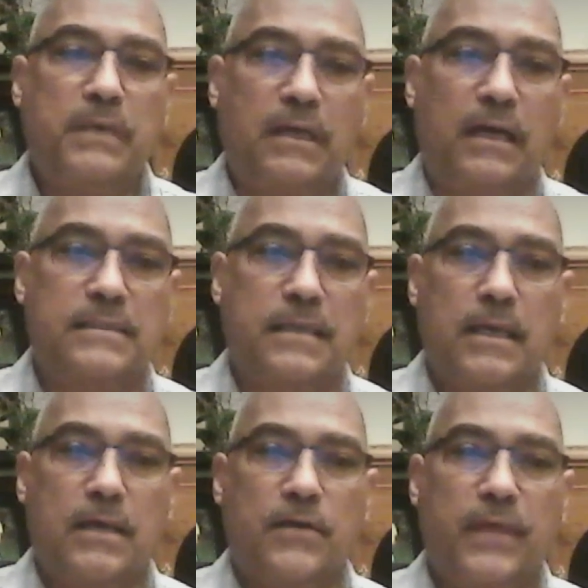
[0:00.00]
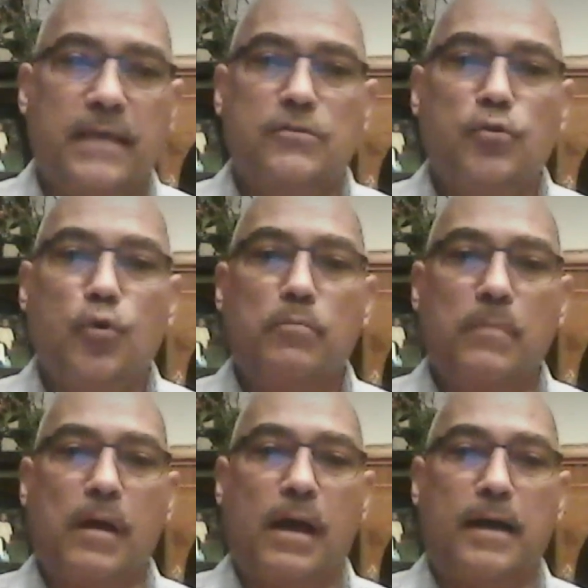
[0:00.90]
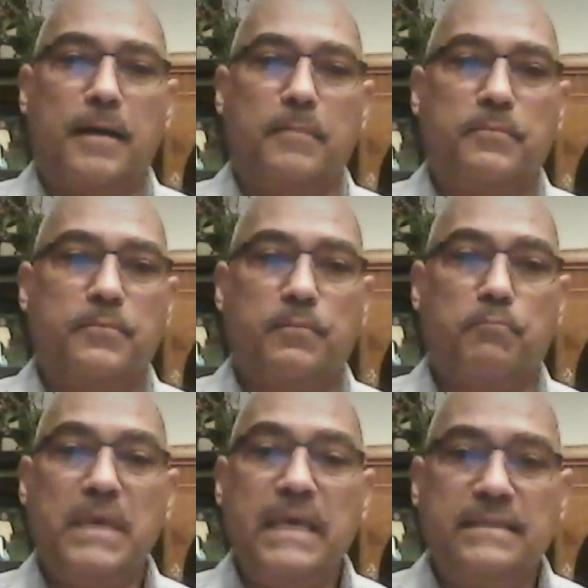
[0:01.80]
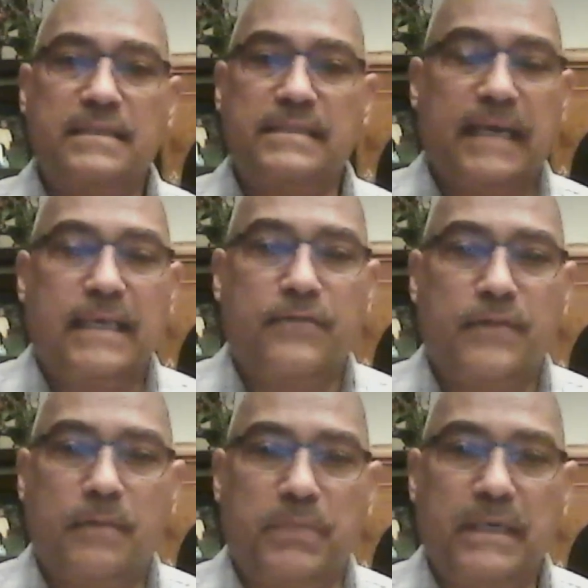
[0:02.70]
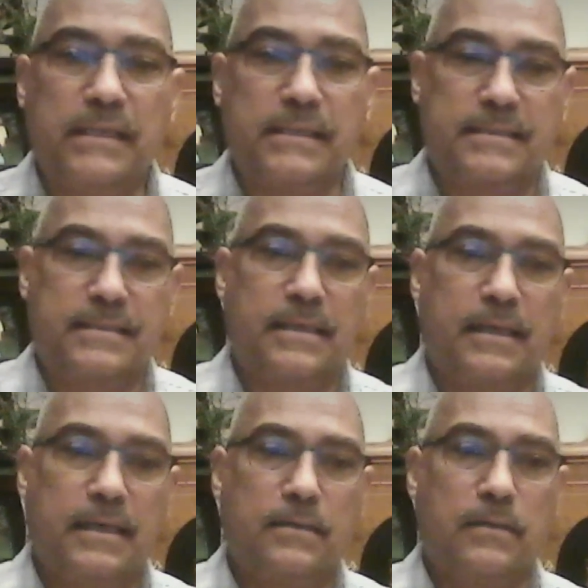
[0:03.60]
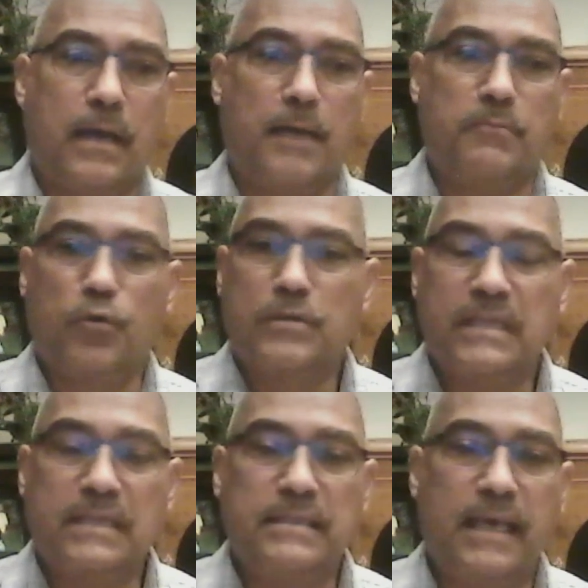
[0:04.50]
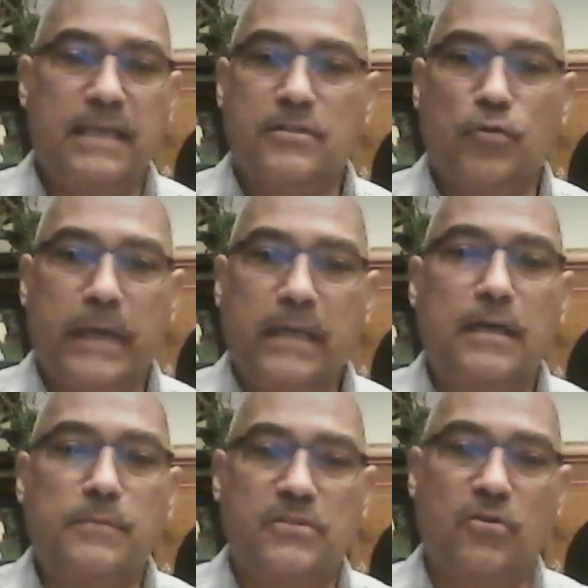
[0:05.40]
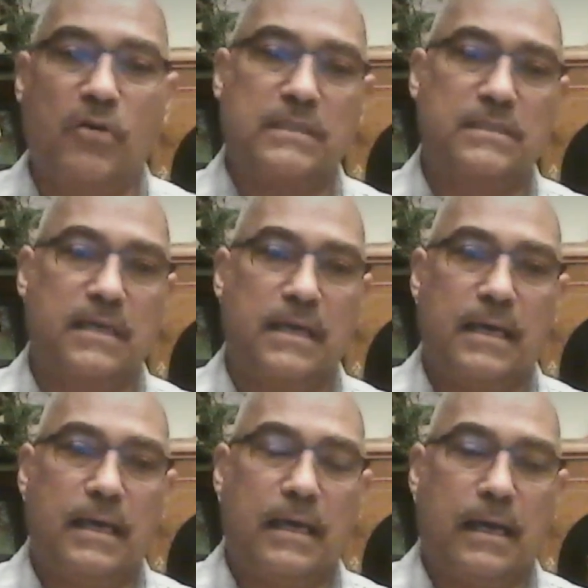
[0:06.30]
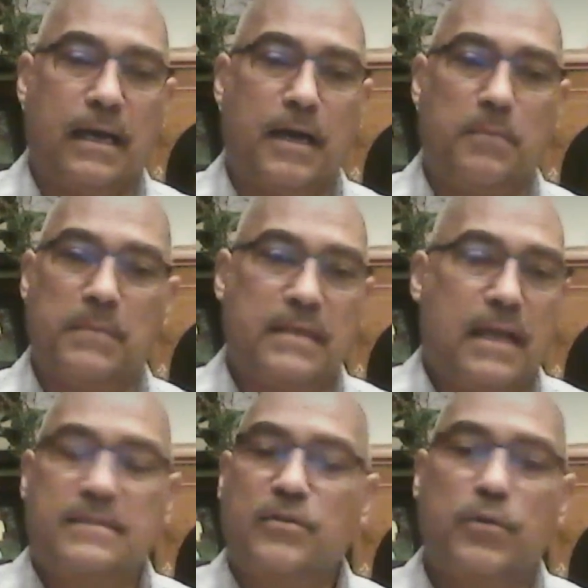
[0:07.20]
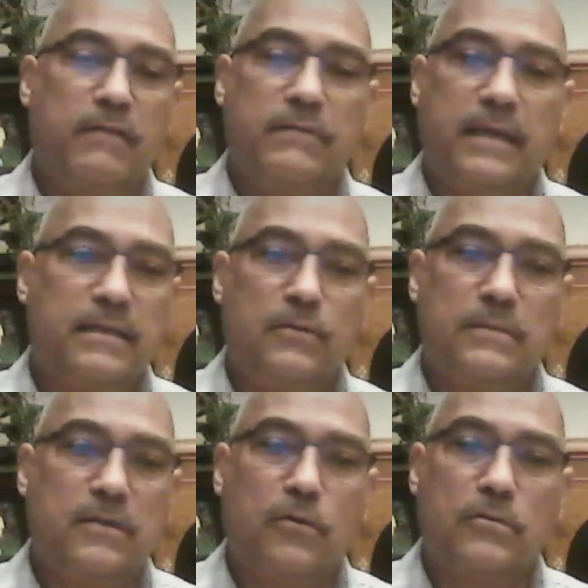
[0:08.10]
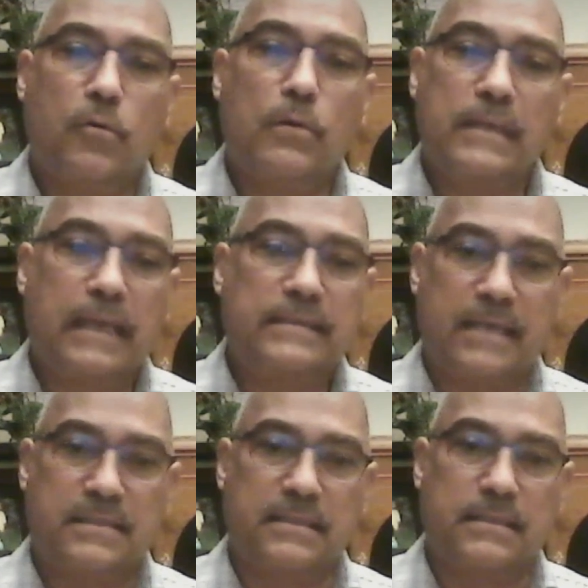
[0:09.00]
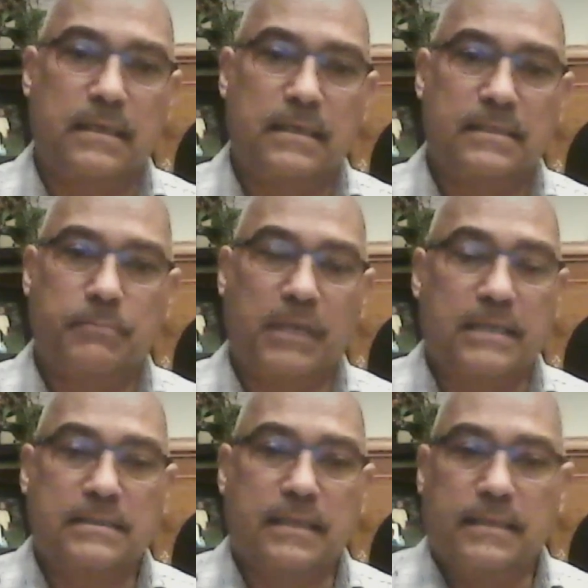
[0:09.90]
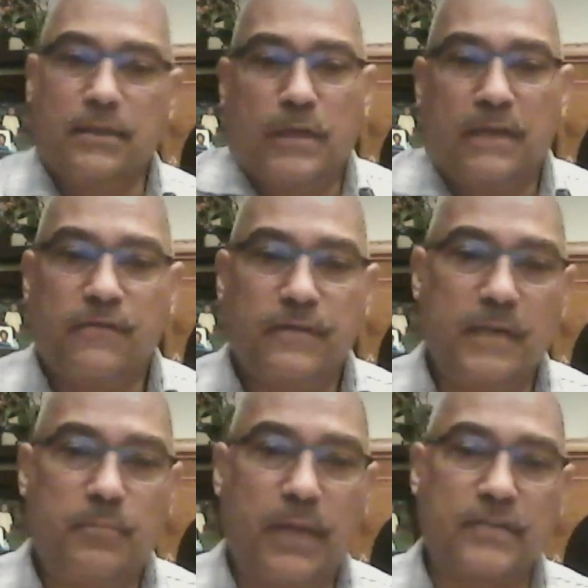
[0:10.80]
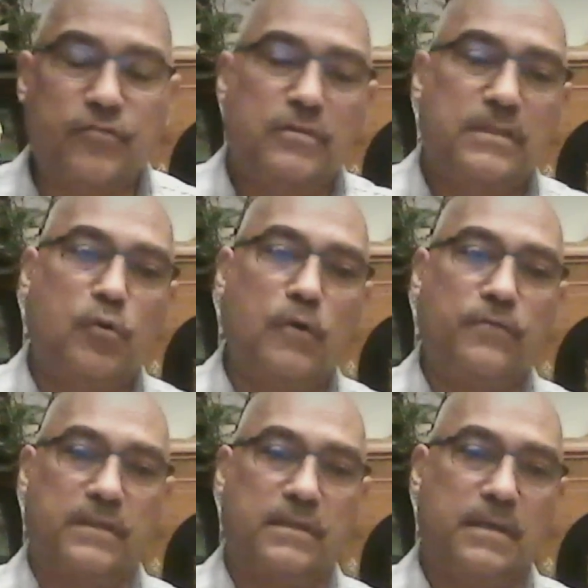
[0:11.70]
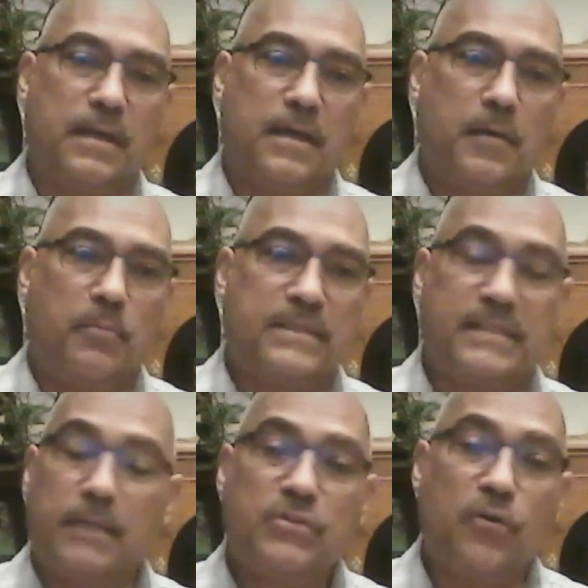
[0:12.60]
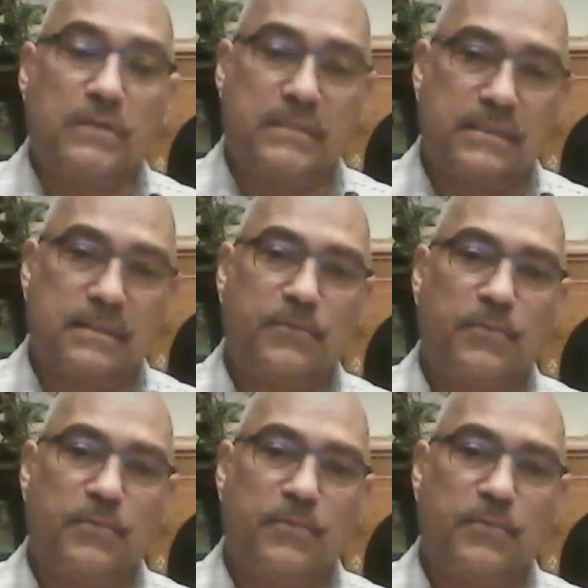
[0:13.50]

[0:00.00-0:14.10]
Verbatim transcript: because there's no um, means to take care of their bills um, no sick days, no income source. Um, and, so they, they don't they don't go and get tested because they, you know they've they've passed through the COVID, but some don't,